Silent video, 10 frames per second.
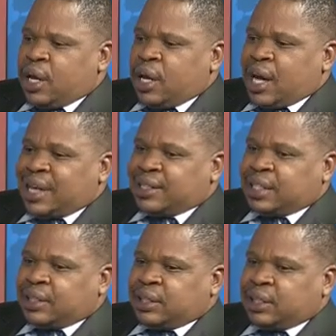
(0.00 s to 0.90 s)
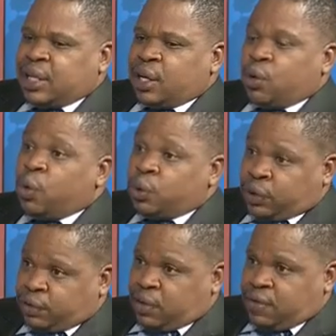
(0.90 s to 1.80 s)
access
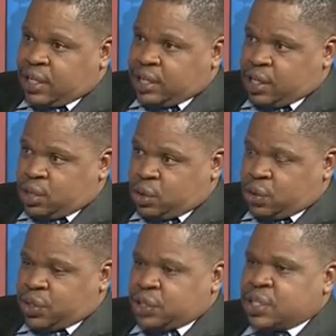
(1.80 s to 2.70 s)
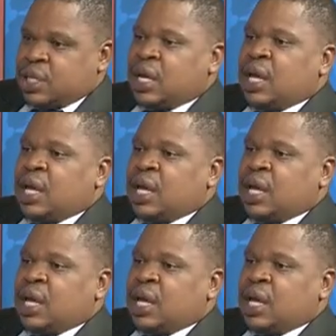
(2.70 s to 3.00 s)
loans from financial institutions,